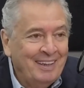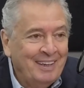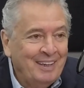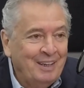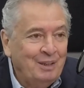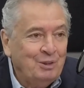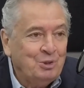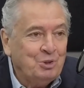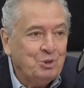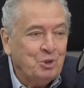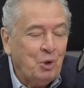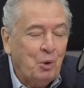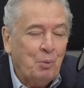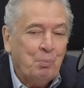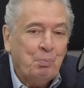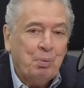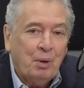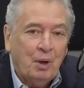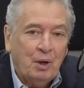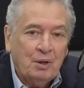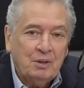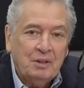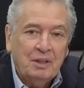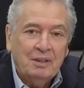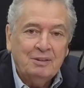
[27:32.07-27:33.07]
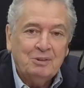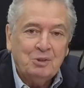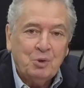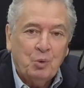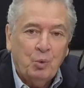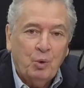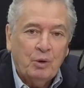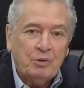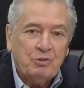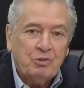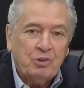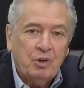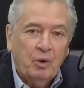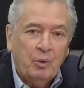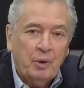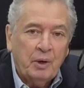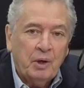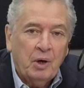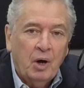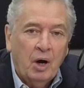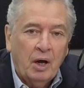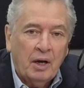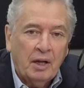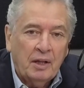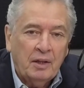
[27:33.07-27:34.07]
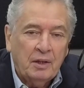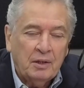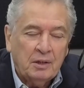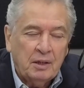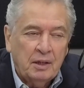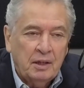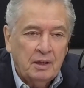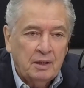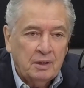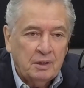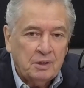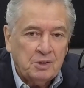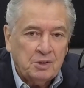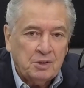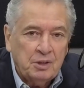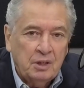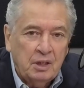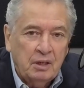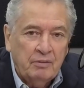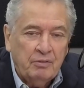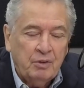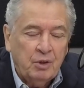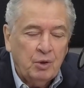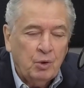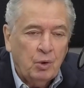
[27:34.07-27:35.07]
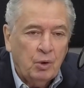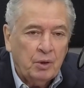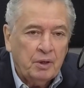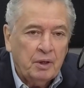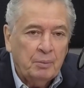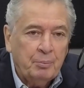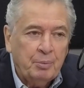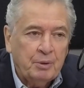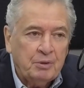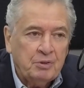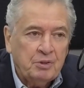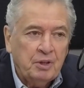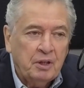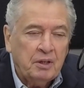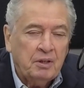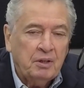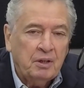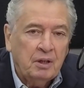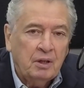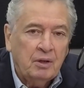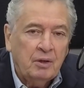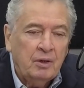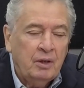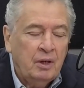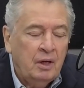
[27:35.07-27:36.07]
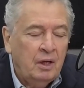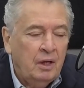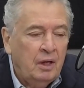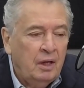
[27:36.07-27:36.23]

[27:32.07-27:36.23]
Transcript: He's so plugged into what's going on in the, in the city of New York in particular,